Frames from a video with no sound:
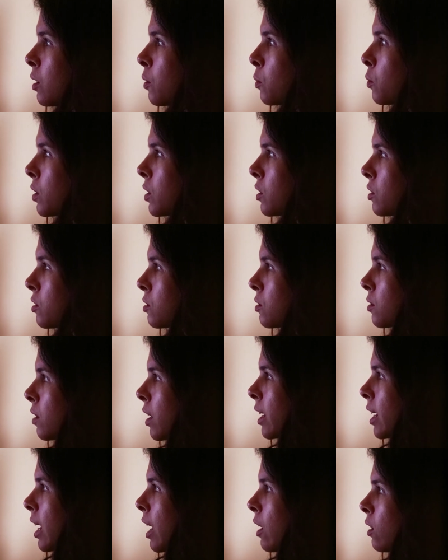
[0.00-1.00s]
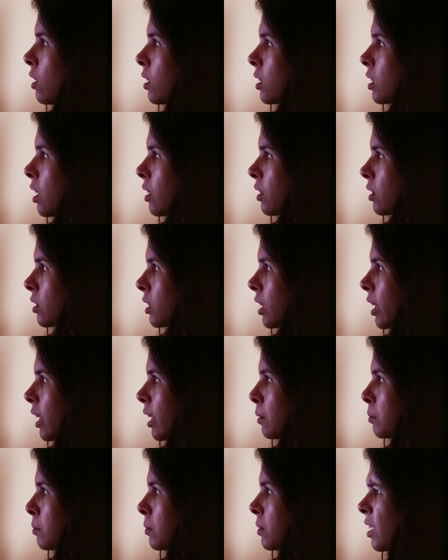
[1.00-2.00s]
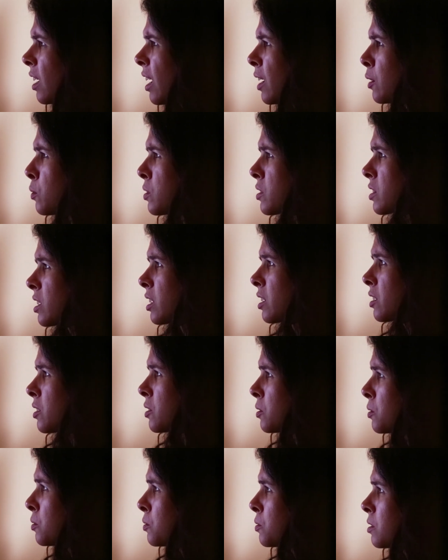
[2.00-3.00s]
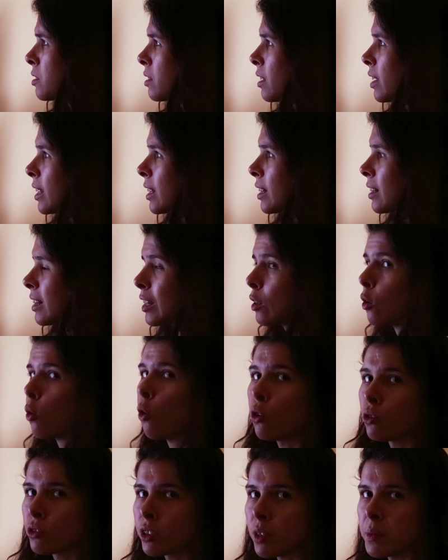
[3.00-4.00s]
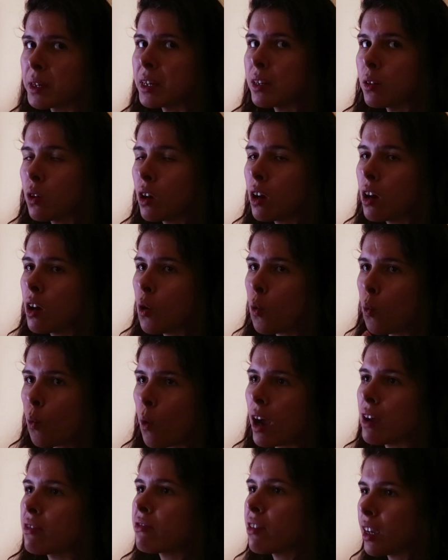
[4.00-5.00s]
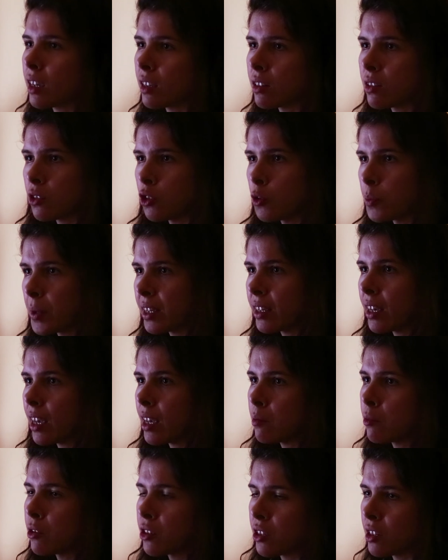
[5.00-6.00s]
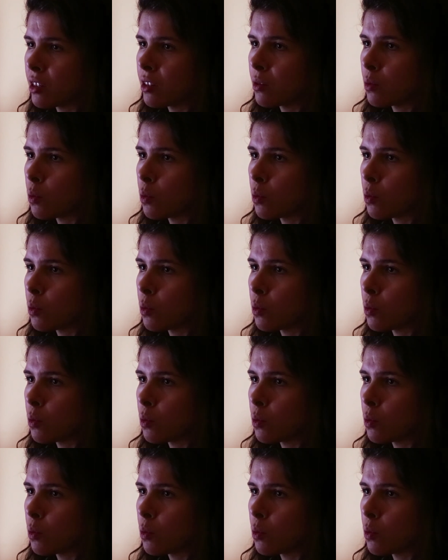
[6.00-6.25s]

We should try out another game. I wish I could use like the ultimate Wi-Fi consuming game, which is